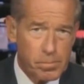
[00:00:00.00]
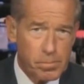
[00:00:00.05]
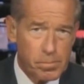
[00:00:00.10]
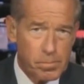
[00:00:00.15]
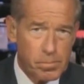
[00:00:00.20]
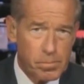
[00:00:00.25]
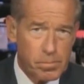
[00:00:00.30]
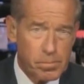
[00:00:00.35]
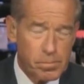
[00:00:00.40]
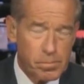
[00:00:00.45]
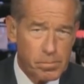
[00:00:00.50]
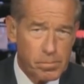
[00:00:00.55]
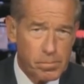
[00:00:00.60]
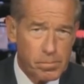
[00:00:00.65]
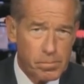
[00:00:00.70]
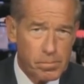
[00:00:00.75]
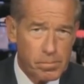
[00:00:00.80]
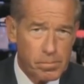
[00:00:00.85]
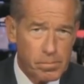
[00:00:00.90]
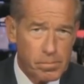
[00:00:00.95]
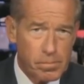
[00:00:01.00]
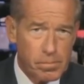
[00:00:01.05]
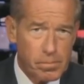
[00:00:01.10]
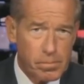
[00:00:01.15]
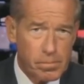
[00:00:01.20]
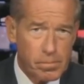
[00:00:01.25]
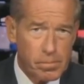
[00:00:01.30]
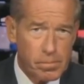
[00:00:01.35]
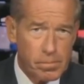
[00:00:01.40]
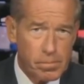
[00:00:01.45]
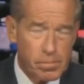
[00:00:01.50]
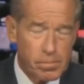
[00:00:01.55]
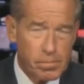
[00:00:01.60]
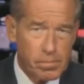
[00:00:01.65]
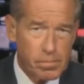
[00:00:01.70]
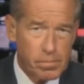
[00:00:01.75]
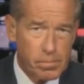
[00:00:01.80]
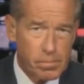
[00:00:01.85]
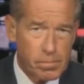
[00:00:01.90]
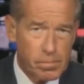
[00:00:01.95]

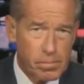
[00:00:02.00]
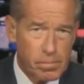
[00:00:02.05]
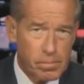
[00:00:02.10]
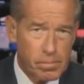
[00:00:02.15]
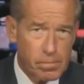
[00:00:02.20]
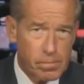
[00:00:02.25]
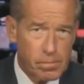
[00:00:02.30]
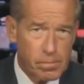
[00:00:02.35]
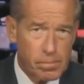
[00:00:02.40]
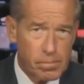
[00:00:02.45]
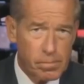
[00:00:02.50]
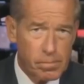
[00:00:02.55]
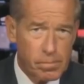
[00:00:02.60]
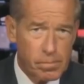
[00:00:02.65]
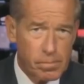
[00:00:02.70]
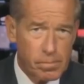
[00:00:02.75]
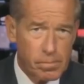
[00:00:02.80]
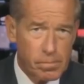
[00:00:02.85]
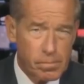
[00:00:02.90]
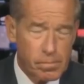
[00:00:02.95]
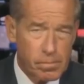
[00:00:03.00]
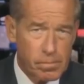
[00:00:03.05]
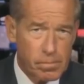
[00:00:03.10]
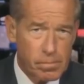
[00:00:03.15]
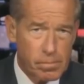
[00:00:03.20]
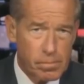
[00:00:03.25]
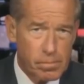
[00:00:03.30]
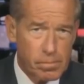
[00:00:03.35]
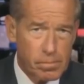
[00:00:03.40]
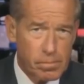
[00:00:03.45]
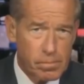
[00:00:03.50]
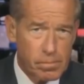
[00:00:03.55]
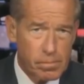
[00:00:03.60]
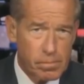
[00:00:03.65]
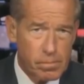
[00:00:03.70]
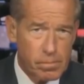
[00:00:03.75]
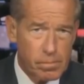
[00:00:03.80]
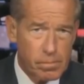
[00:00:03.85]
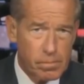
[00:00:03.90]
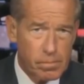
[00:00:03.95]

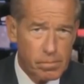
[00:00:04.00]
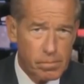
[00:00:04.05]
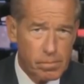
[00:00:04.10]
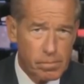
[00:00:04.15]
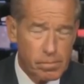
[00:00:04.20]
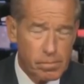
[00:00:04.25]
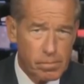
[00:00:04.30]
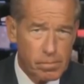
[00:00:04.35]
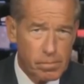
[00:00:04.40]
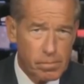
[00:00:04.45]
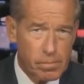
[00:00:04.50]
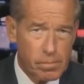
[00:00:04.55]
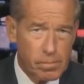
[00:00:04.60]
This person isn't speaking.